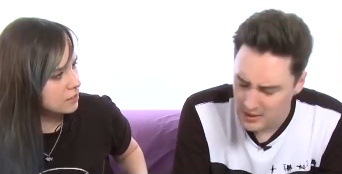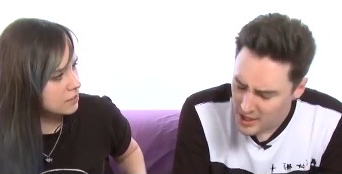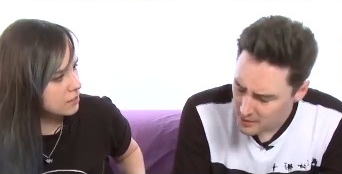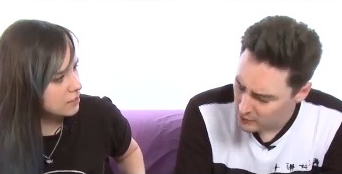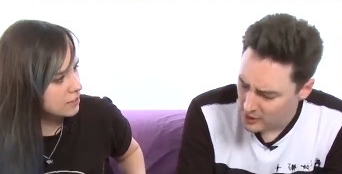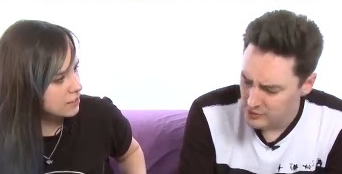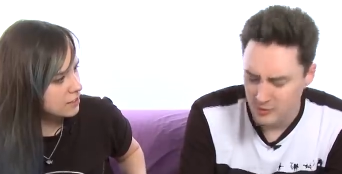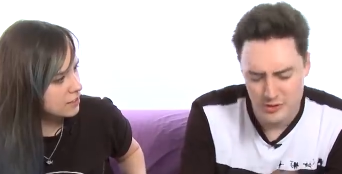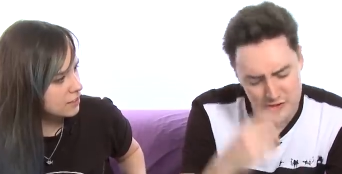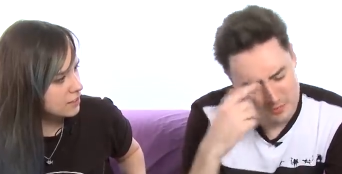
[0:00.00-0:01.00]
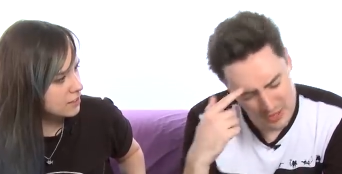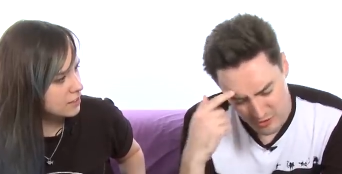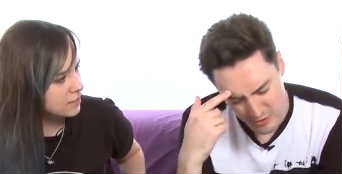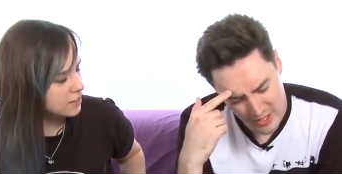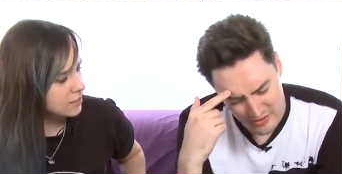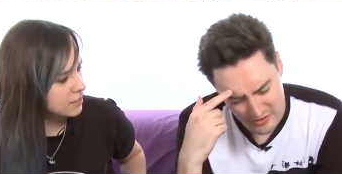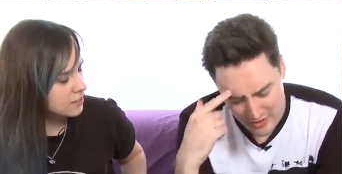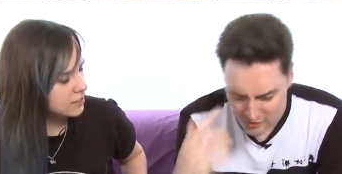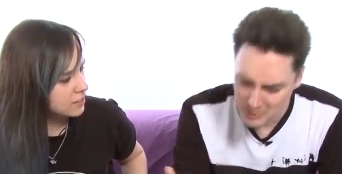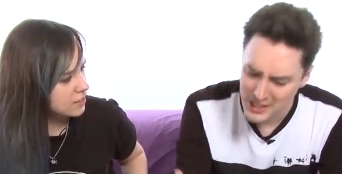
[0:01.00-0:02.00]
Speaker 1: Yeah, I'm fine. So I'm just a bit
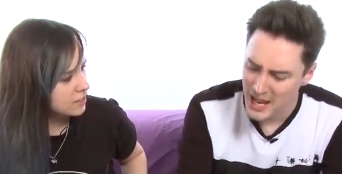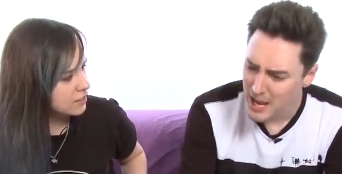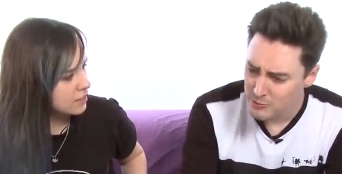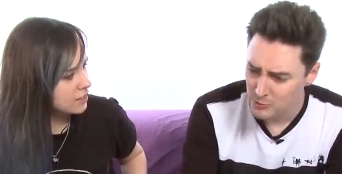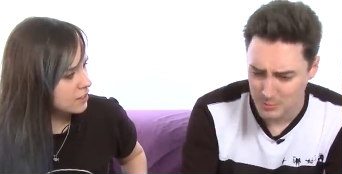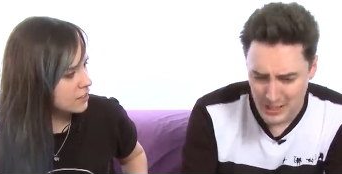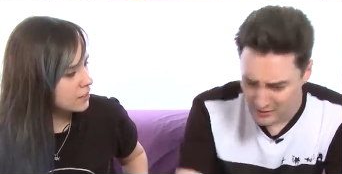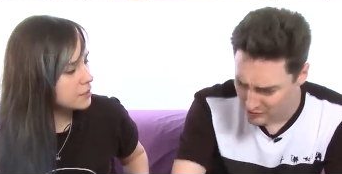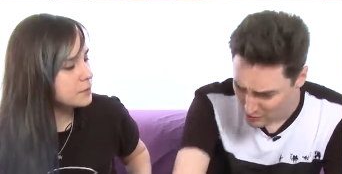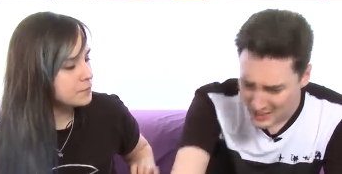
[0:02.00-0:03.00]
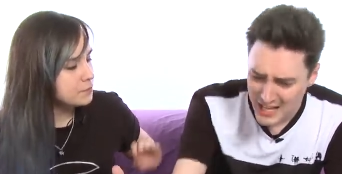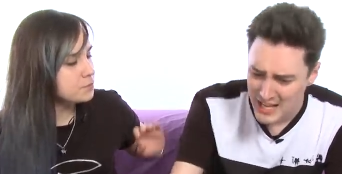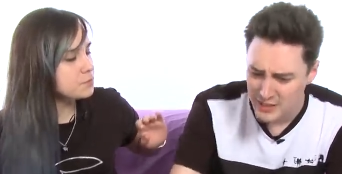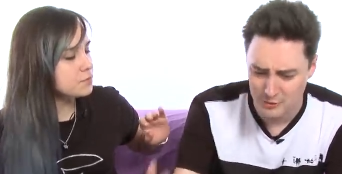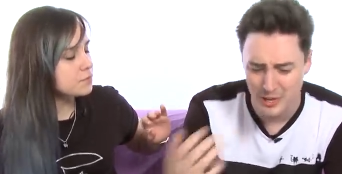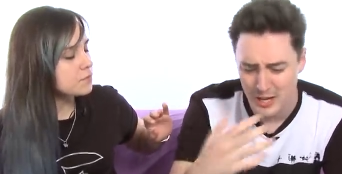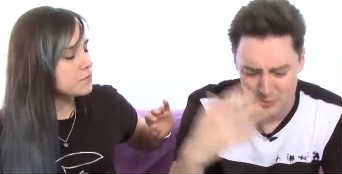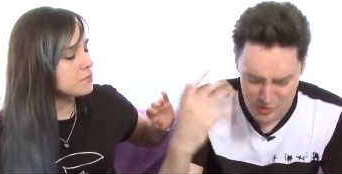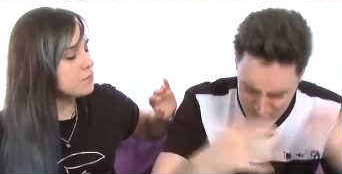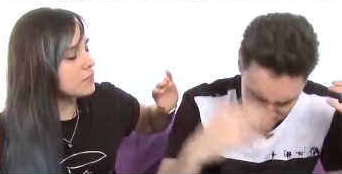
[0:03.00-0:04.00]
stressed. There's so many games we played, so many at E3.
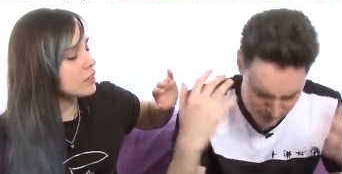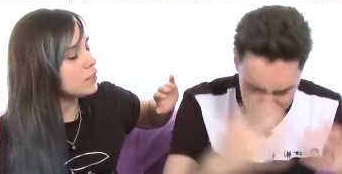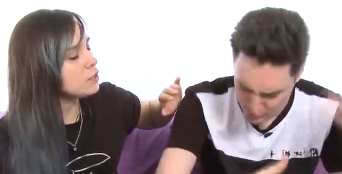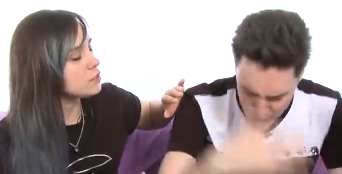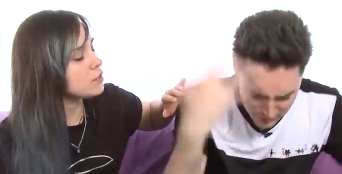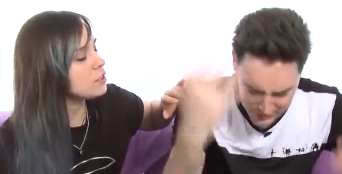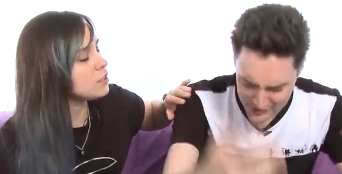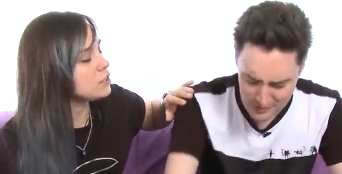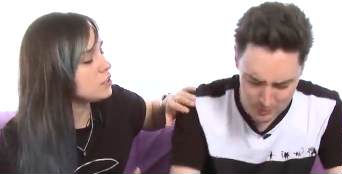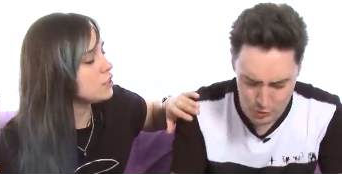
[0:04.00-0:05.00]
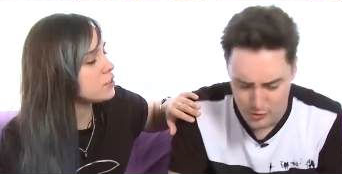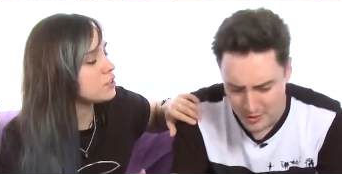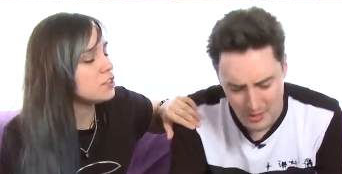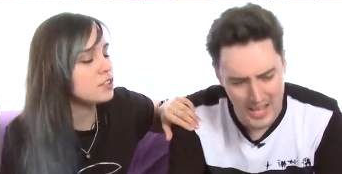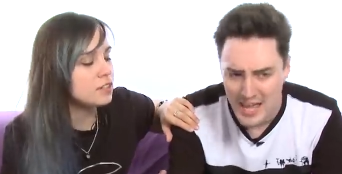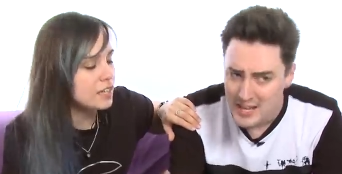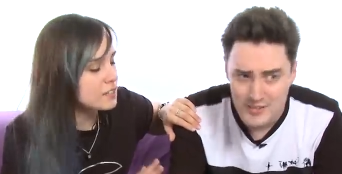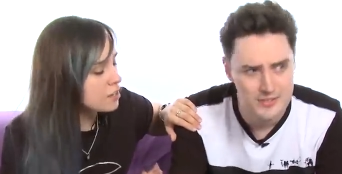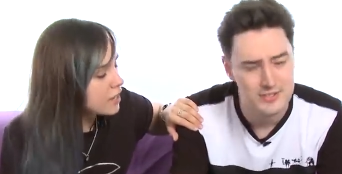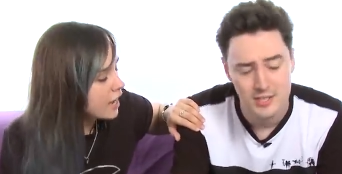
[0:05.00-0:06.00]
I'm just sort of struggling to get them all straight in my
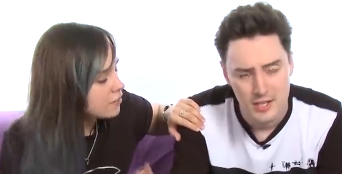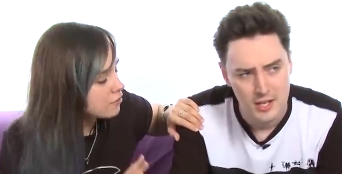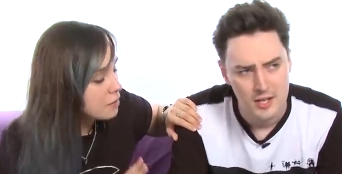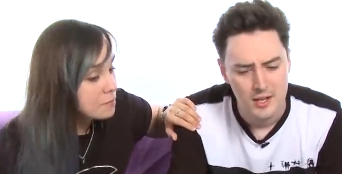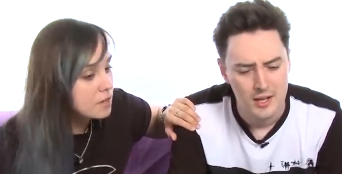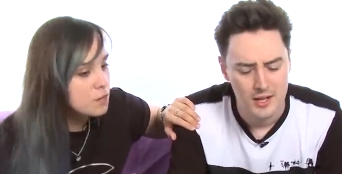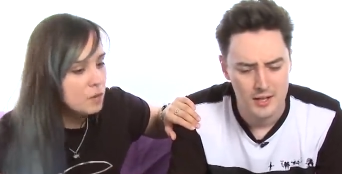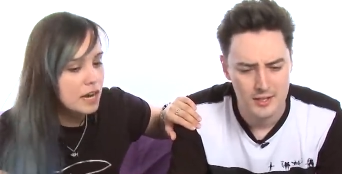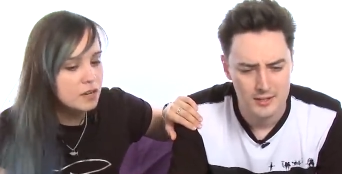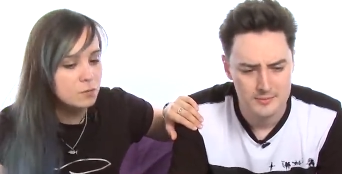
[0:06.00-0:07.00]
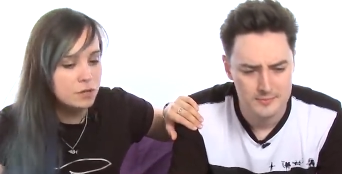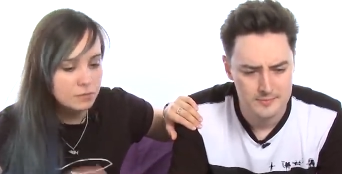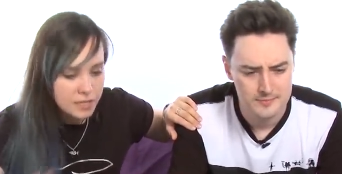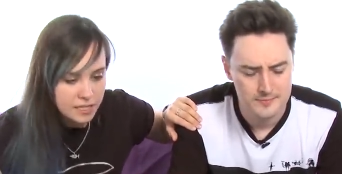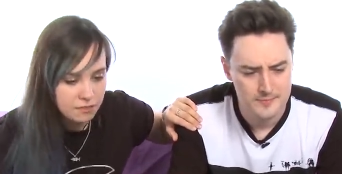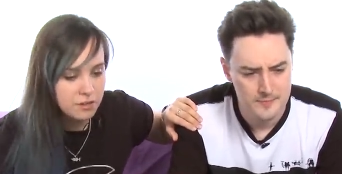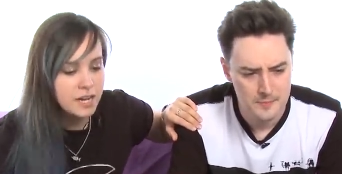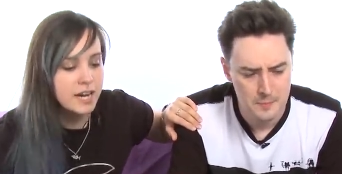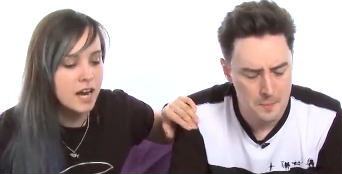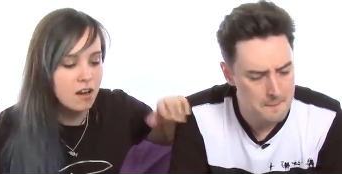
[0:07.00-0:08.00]
head. It's
Speaker 2: okay. Remember when we were at
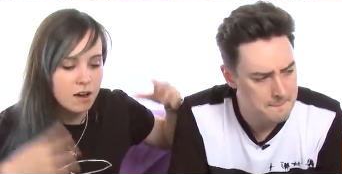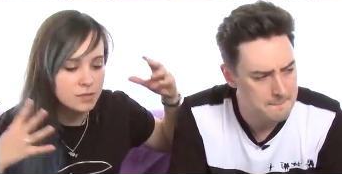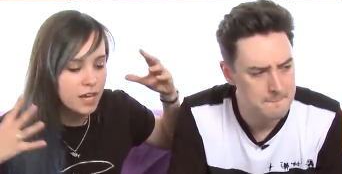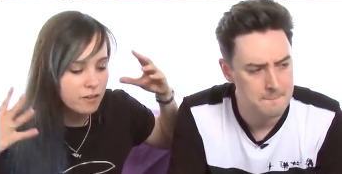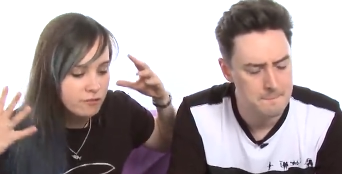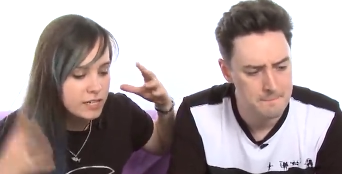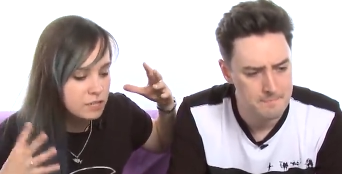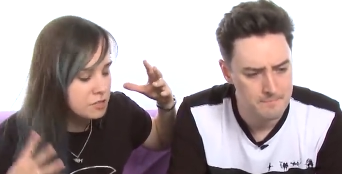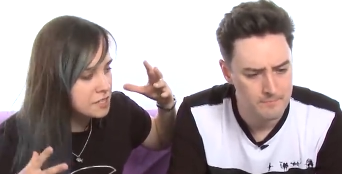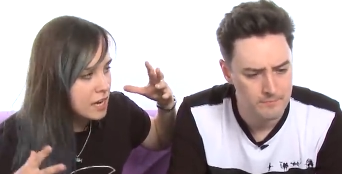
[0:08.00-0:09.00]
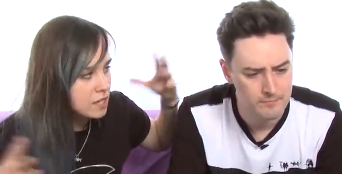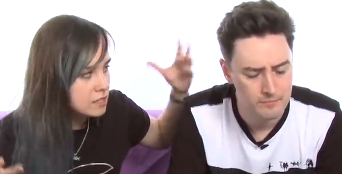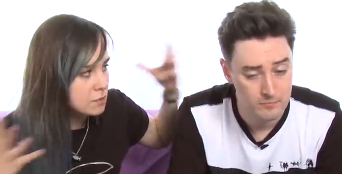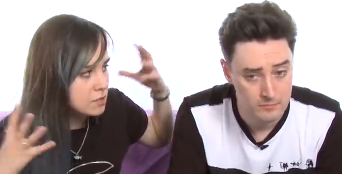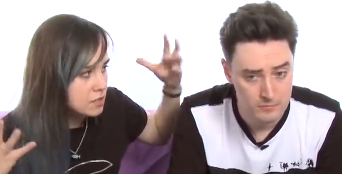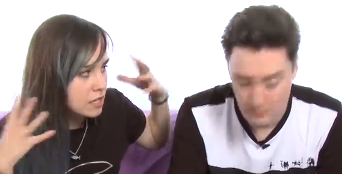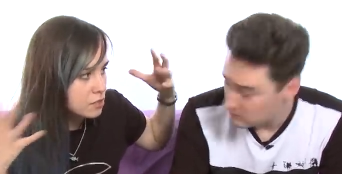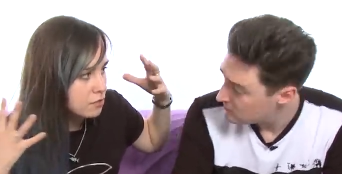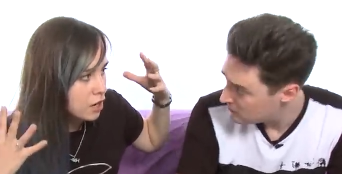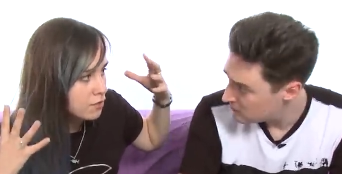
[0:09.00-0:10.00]
E3 and I was getting really stressed out because it was a
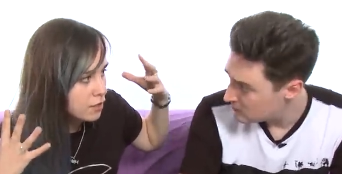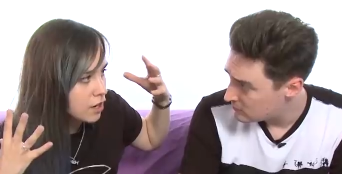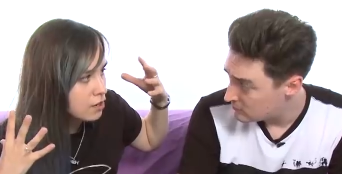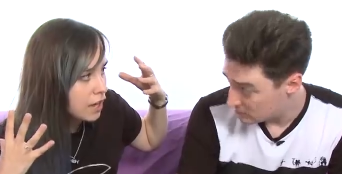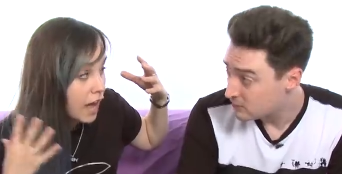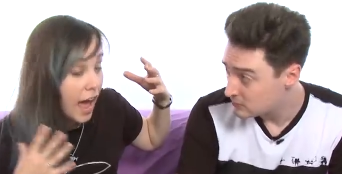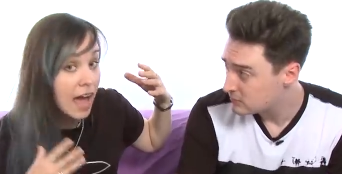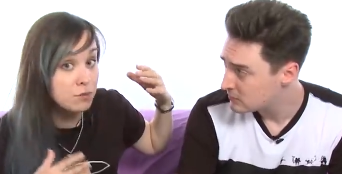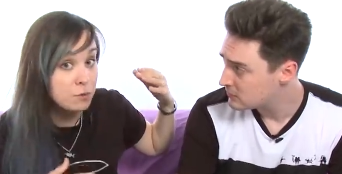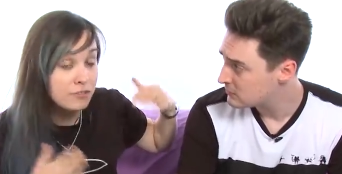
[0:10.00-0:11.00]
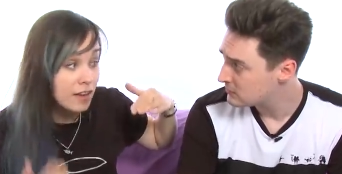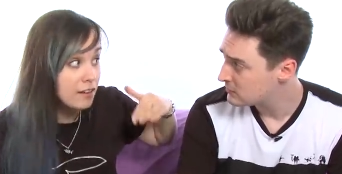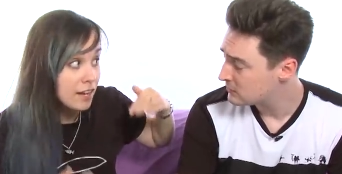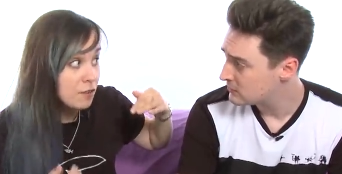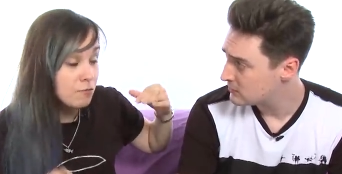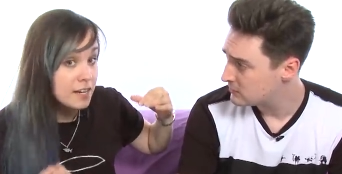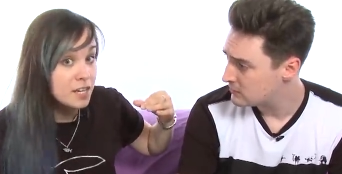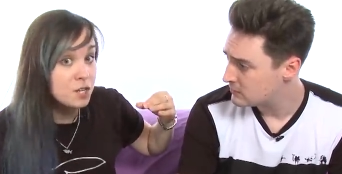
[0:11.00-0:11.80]
sensory overload, and we found like a really